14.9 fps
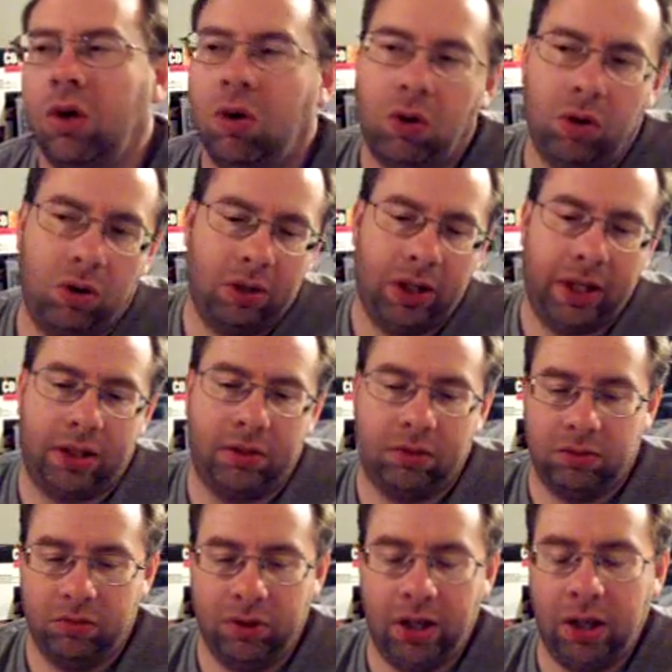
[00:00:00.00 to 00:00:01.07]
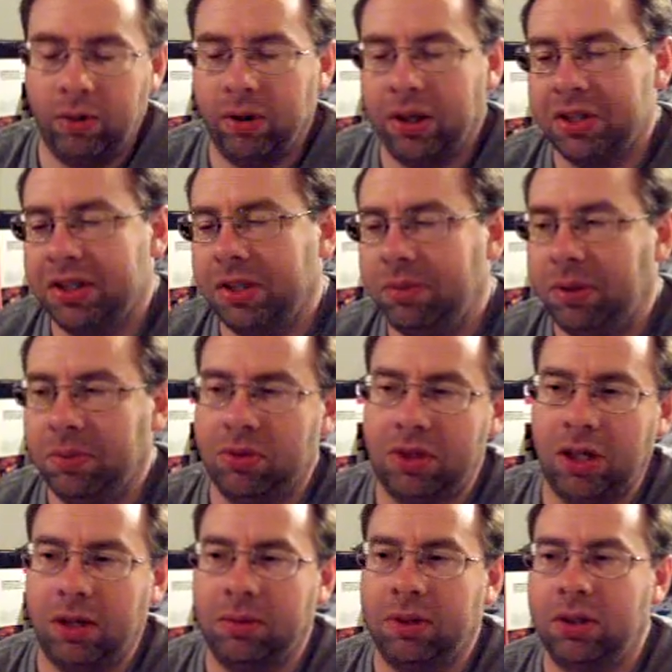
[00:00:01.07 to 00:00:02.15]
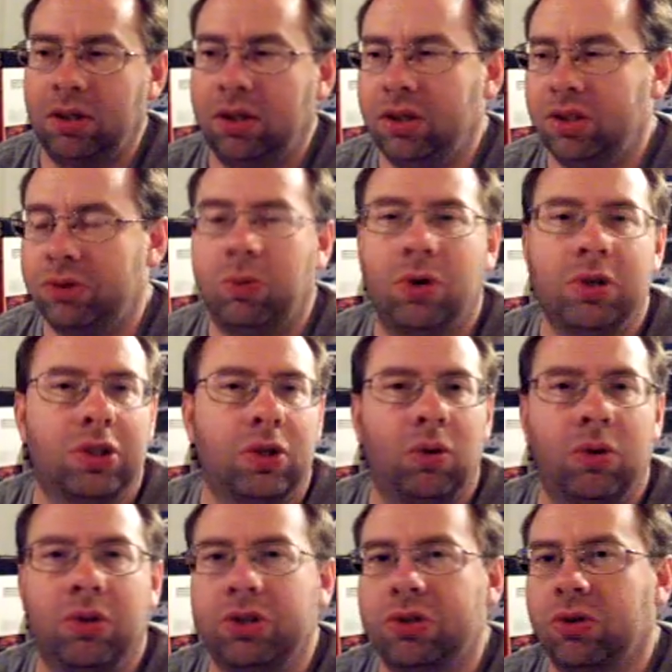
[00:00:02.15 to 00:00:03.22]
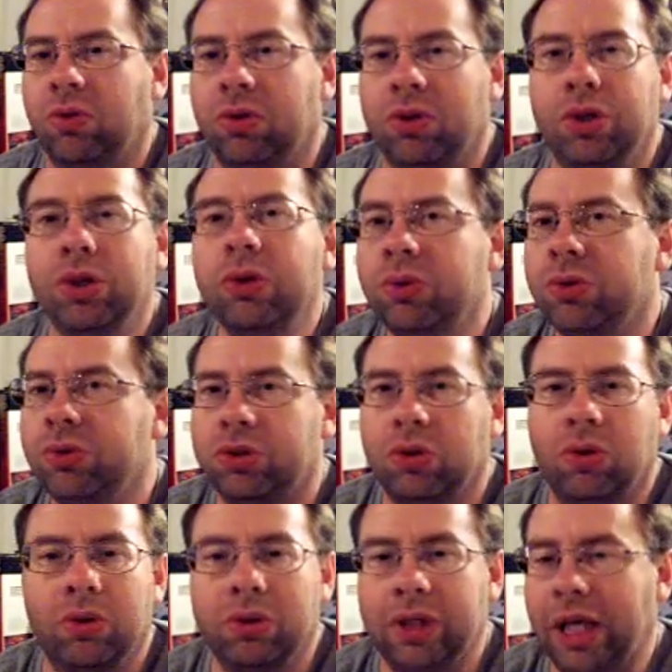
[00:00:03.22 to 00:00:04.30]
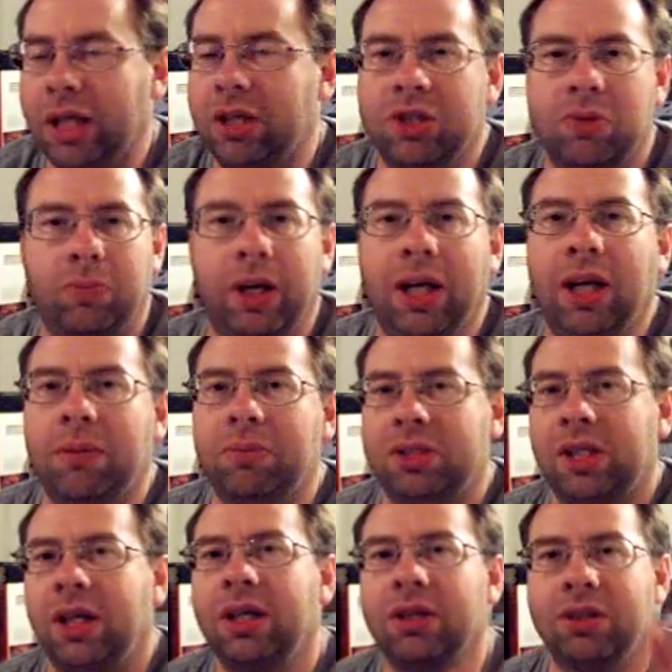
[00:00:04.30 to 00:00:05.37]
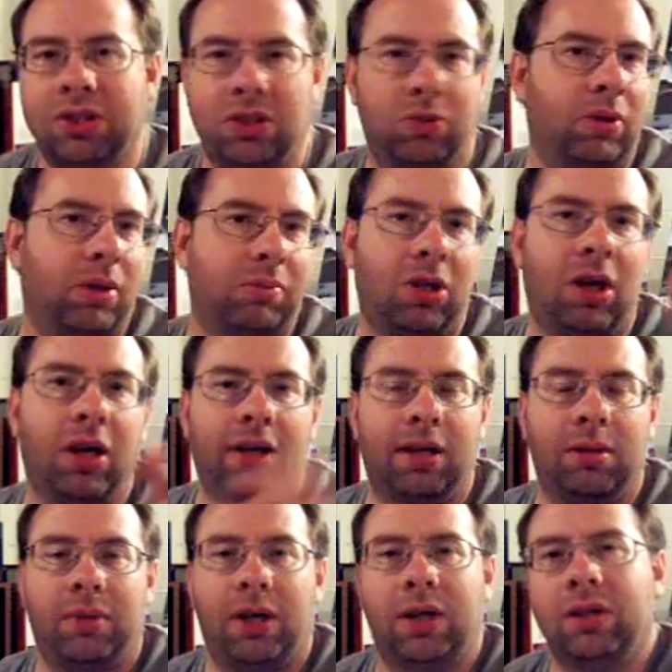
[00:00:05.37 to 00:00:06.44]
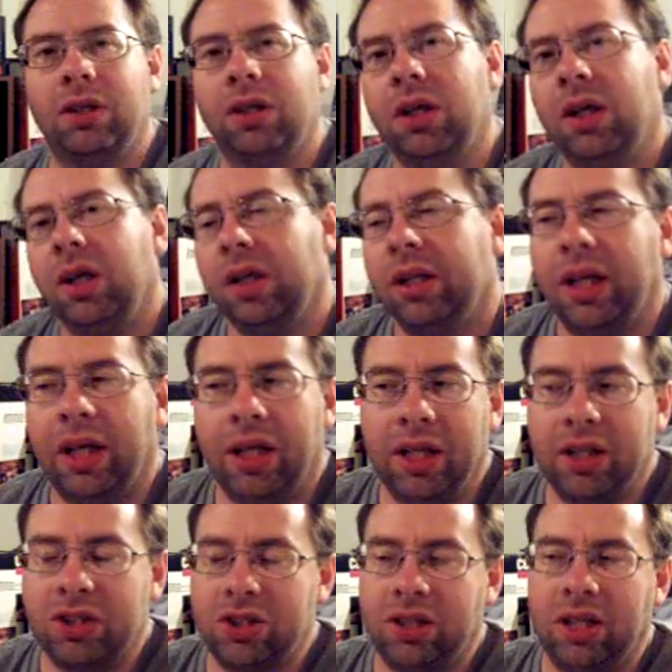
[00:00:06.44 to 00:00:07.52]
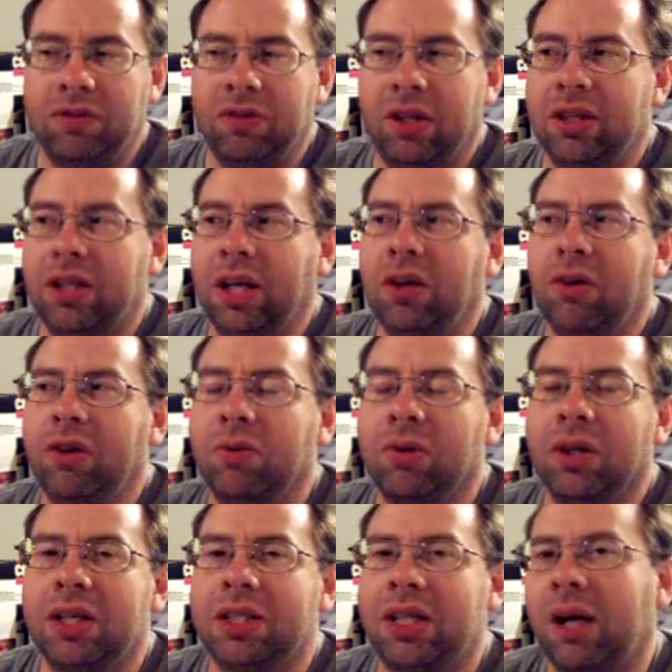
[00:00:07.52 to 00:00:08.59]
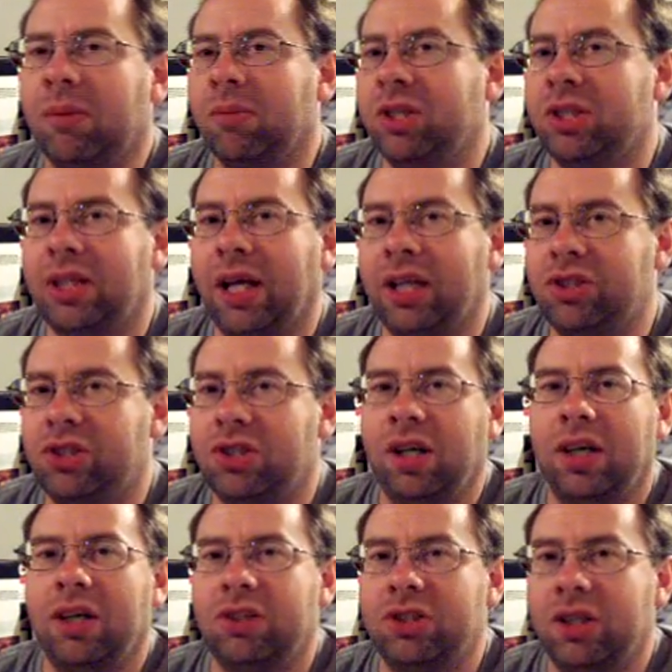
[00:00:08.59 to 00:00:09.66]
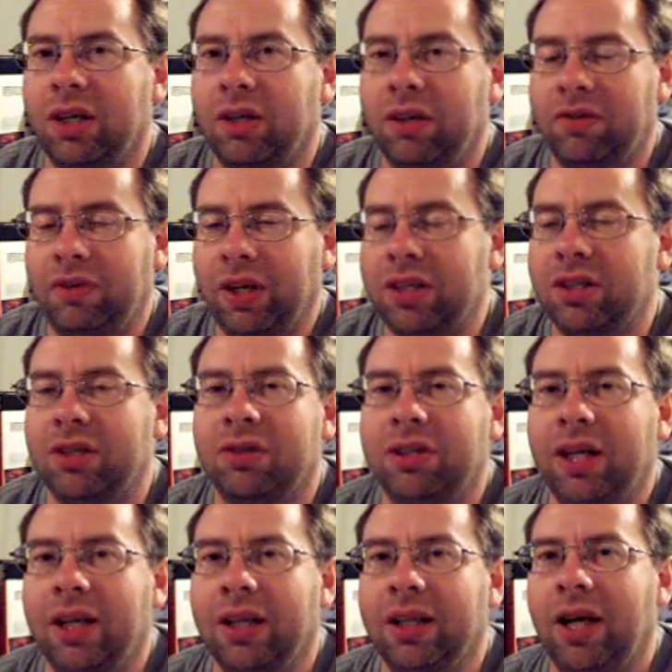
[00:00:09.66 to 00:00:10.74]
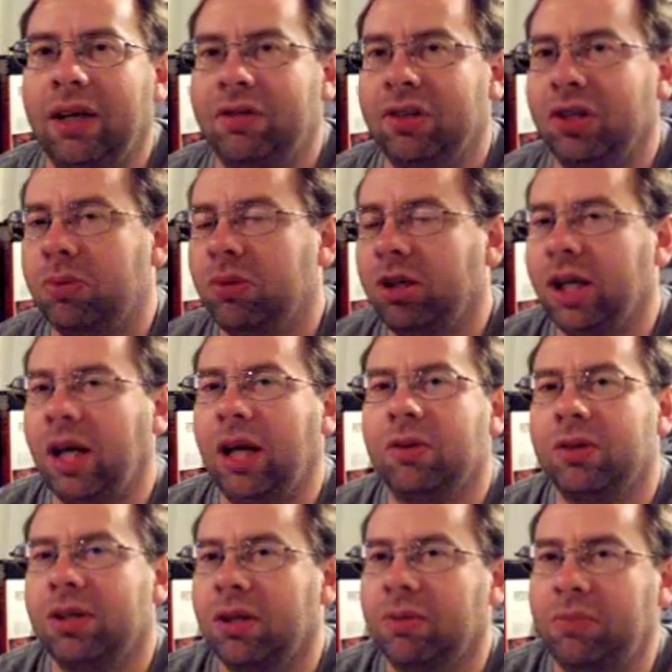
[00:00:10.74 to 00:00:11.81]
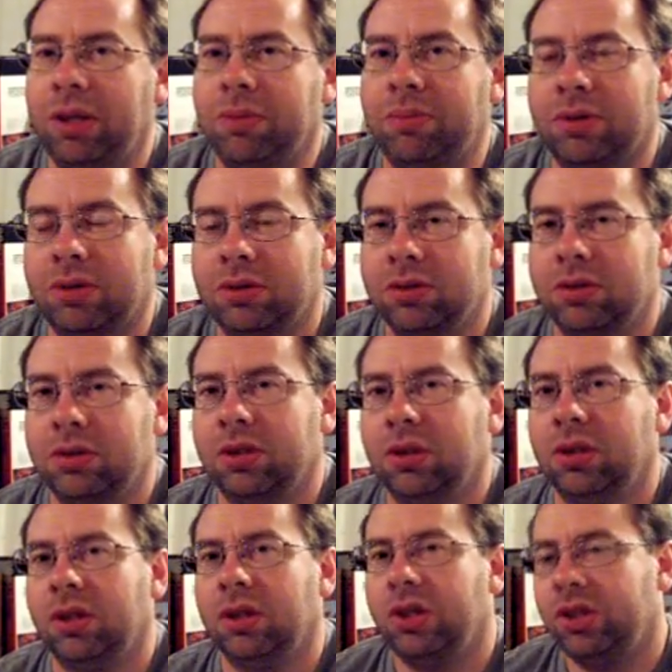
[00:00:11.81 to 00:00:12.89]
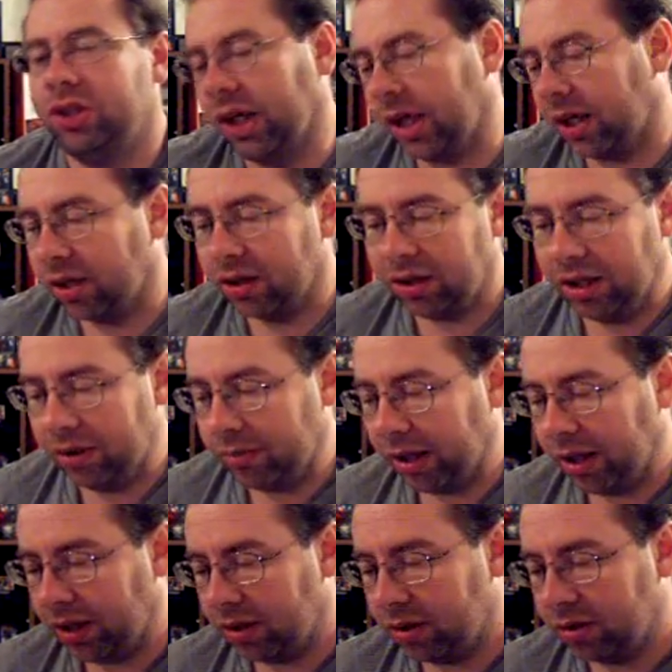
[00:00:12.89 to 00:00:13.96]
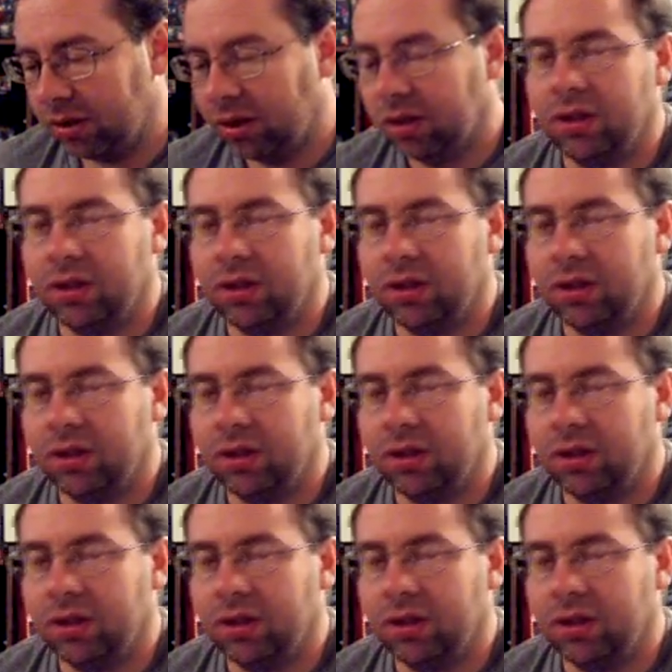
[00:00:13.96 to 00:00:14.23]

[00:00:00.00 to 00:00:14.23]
Or like when you're at work, I've seen people talk about sports scores or news, or they can just bring it up and say, here, this is what I'm talking about. They don't even realize how much that's affected their daily life in communicating with other people. Checking their email,